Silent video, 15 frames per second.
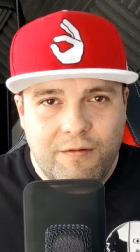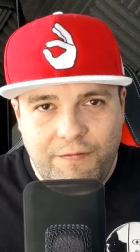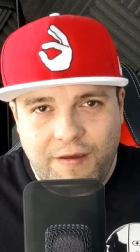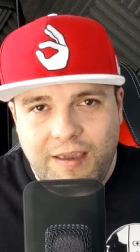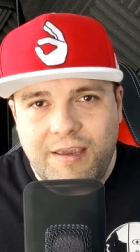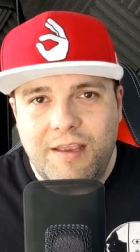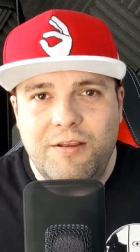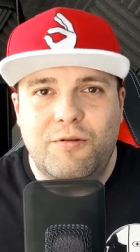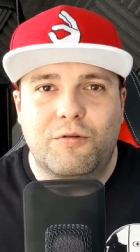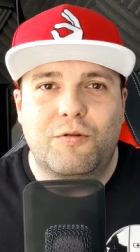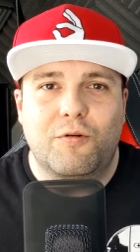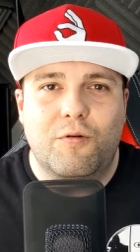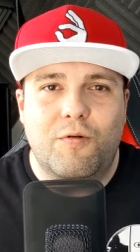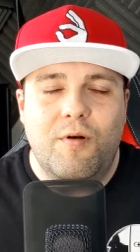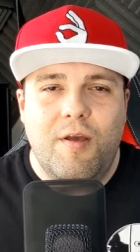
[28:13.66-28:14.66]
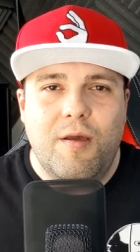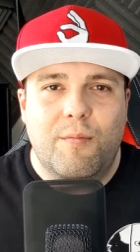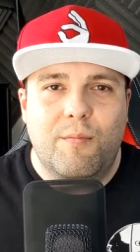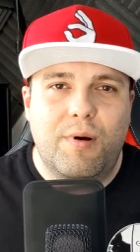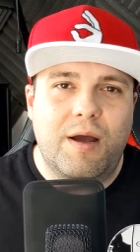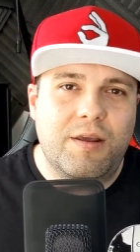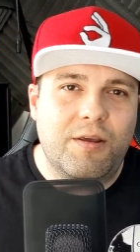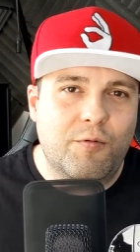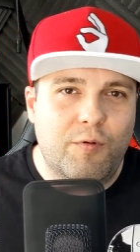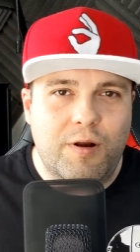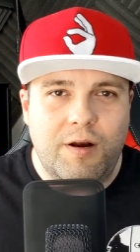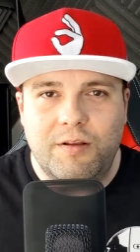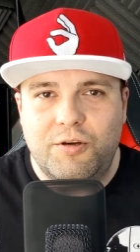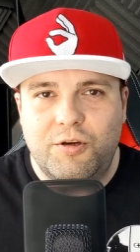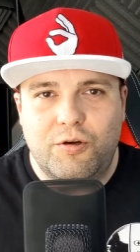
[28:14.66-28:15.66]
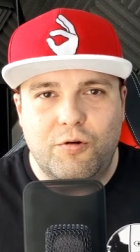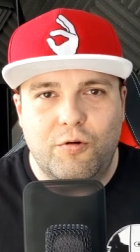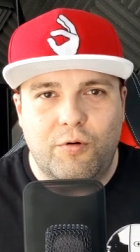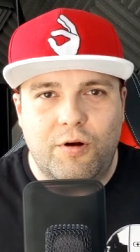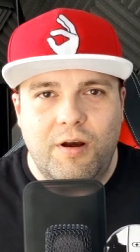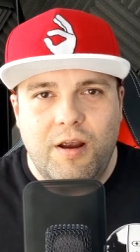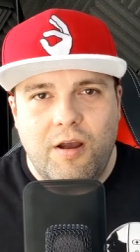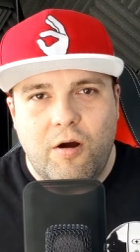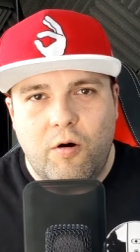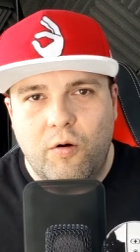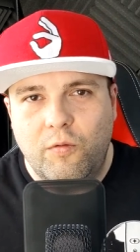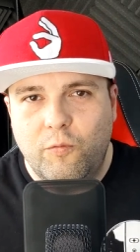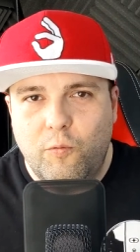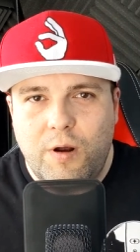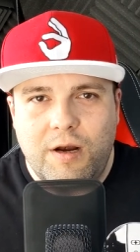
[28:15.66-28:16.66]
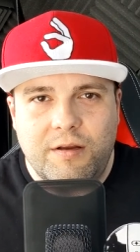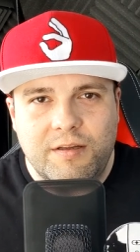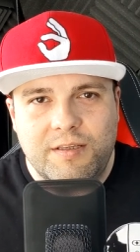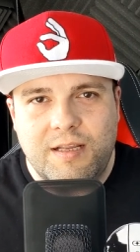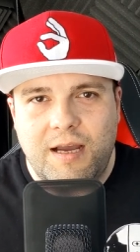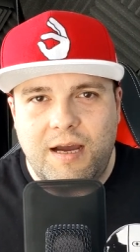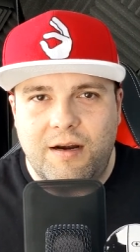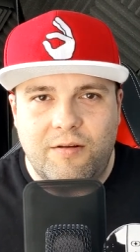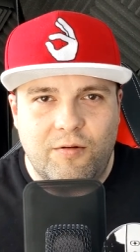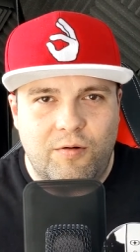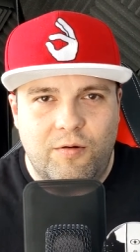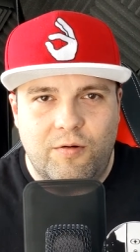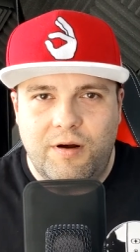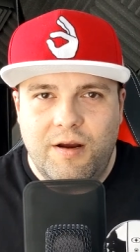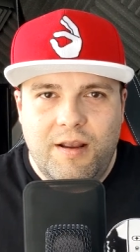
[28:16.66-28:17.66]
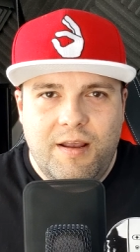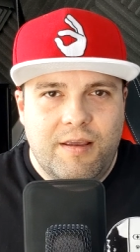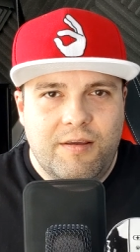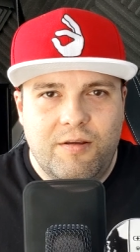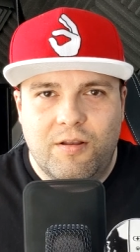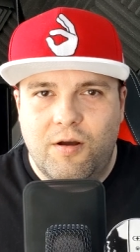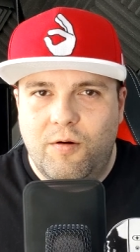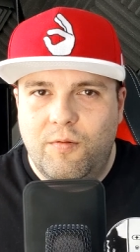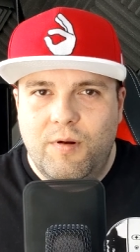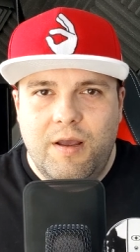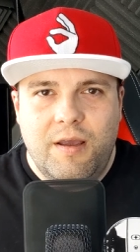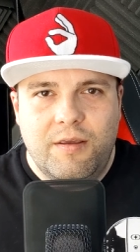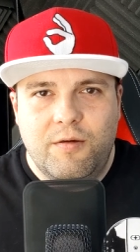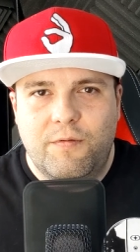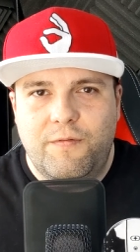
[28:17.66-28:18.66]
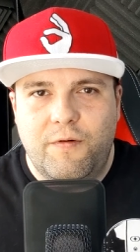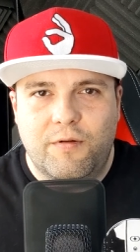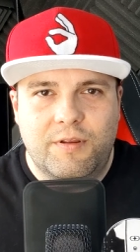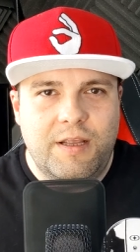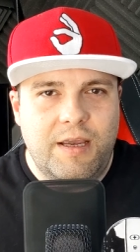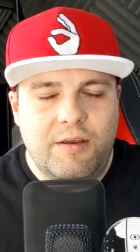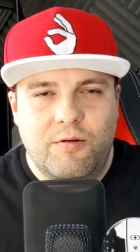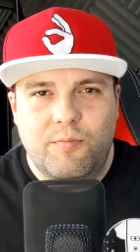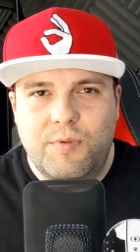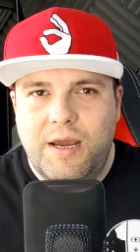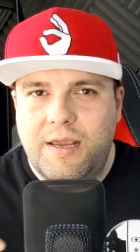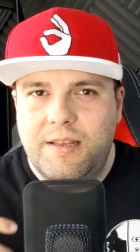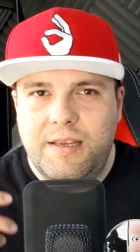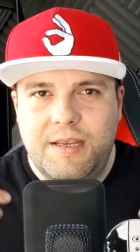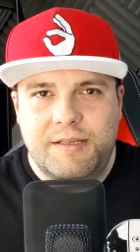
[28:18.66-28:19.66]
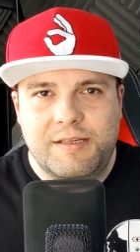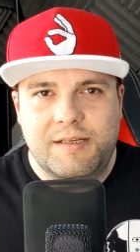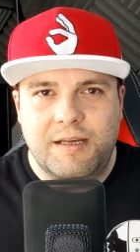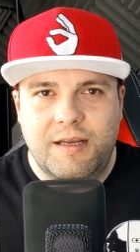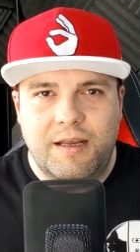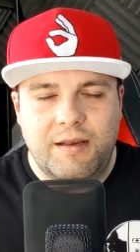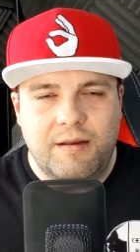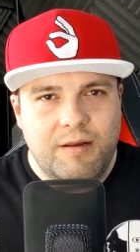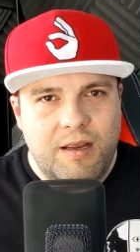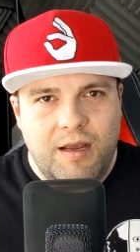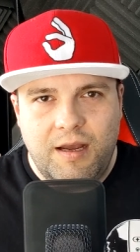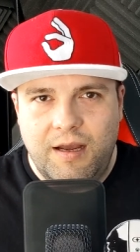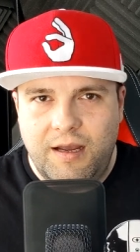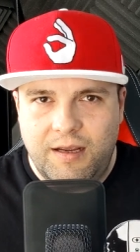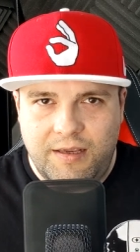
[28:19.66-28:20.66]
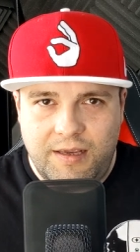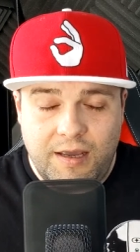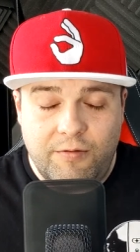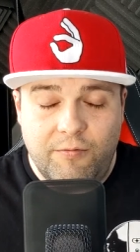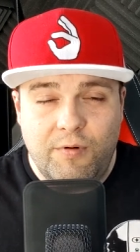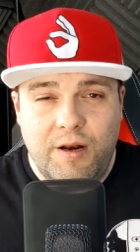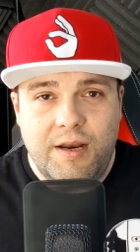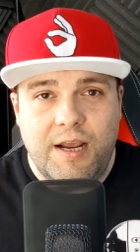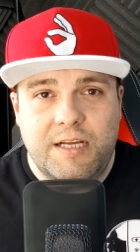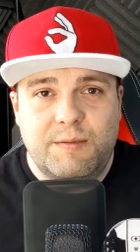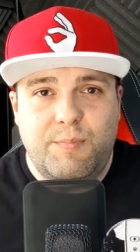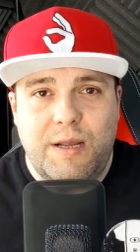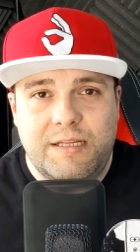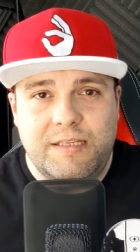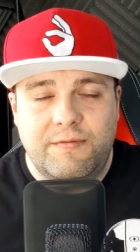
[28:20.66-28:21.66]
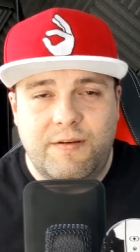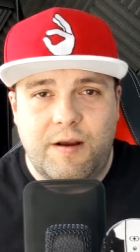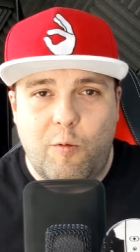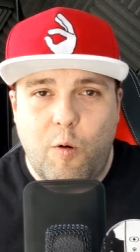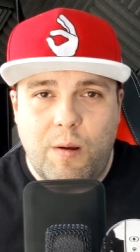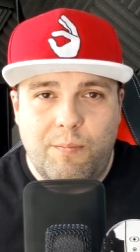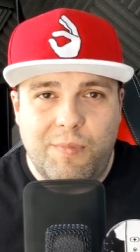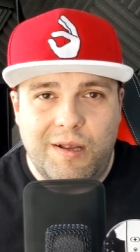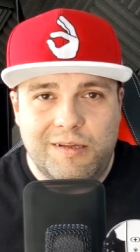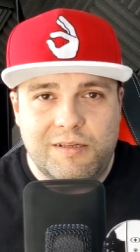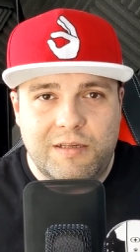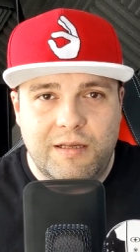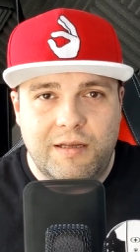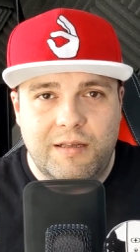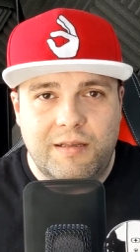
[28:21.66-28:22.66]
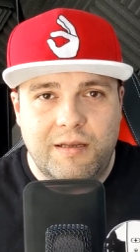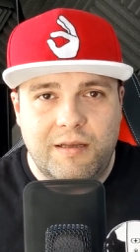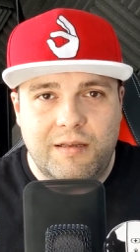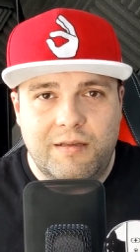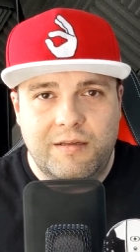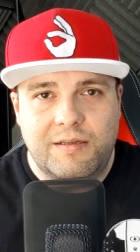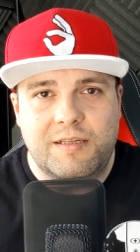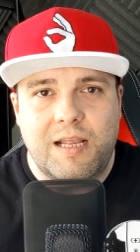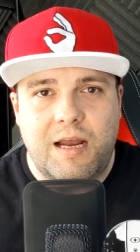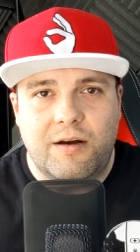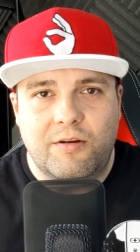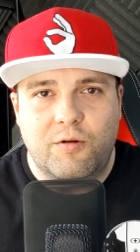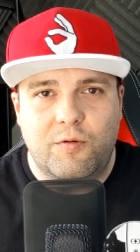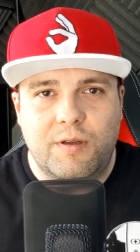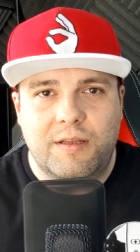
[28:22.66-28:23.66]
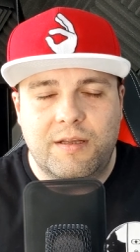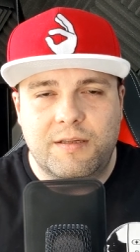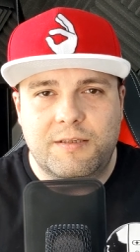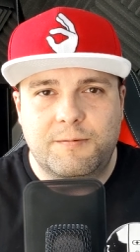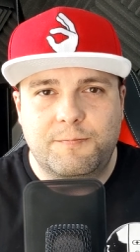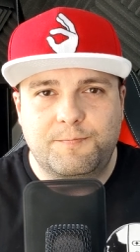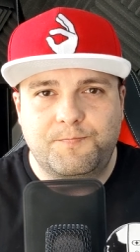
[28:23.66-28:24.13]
thinking to do but you weren't sure on where to start or, you know, you thought that you may need to uh, get really expensive equipment to, to, to start doing this.